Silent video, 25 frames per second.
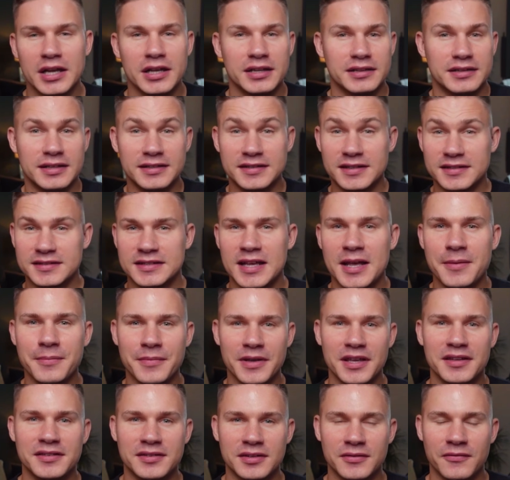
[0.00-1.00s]
This is
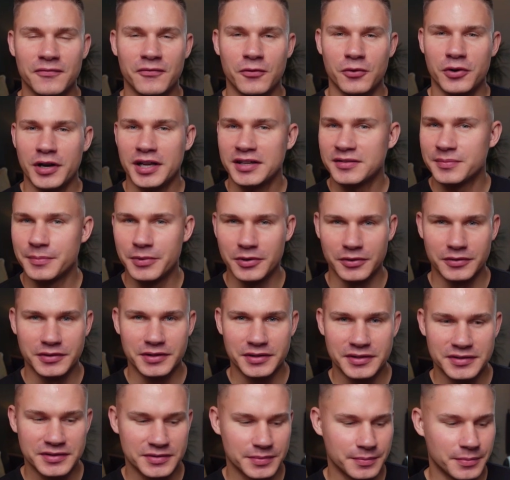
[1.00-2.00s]
amazing for us
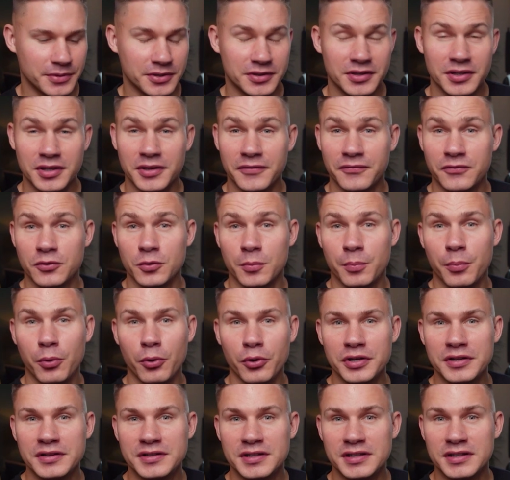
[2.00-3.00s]
builders, but if you
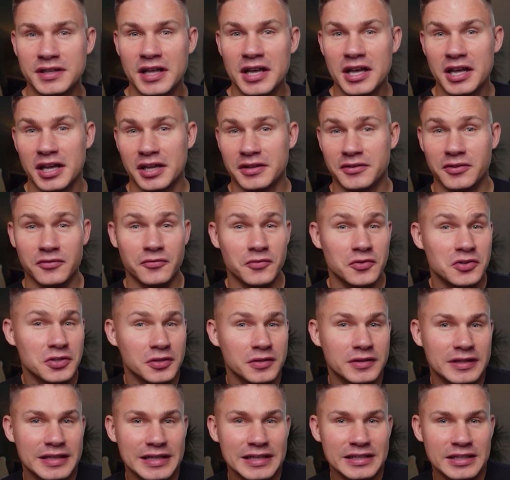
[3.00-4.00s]
point it at the real
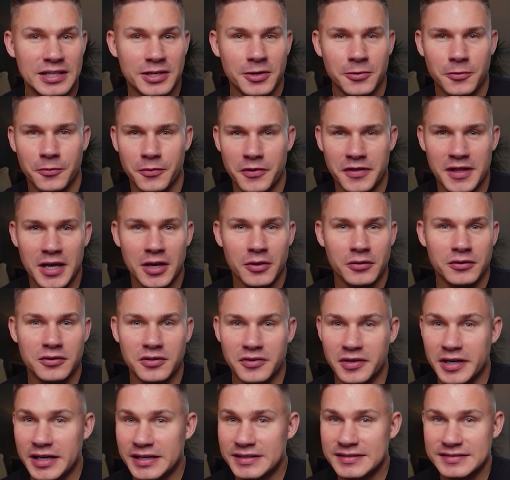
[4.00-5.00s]
data without
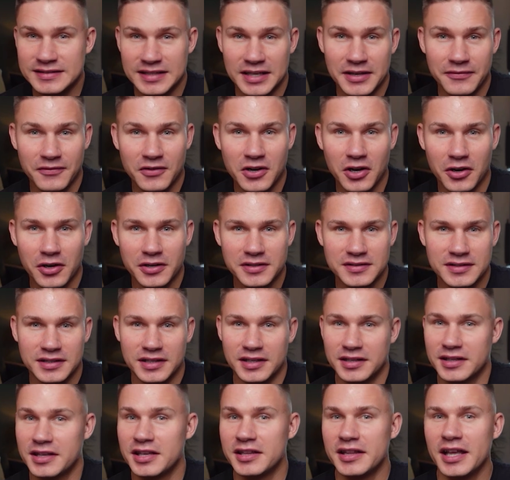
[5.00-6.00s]
the right safeguards,
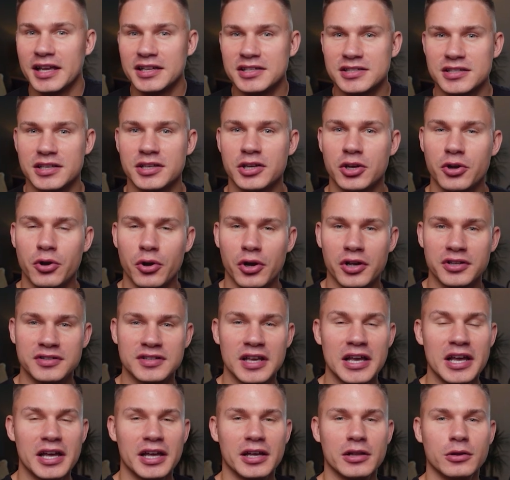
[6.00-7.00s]
it can actually cause
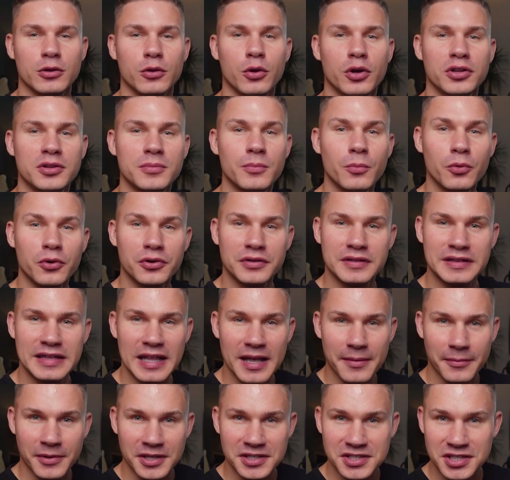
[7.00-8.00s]
a lot more
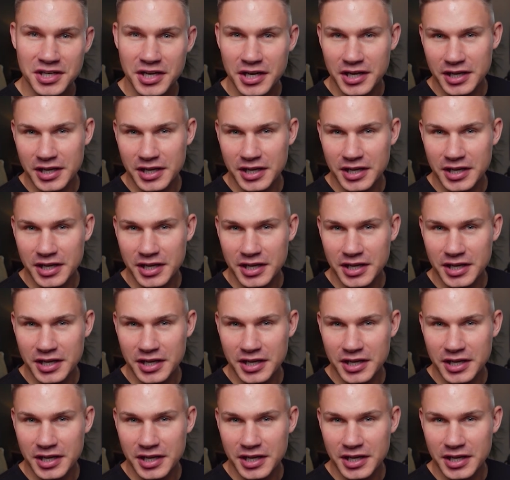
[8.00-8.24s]
damage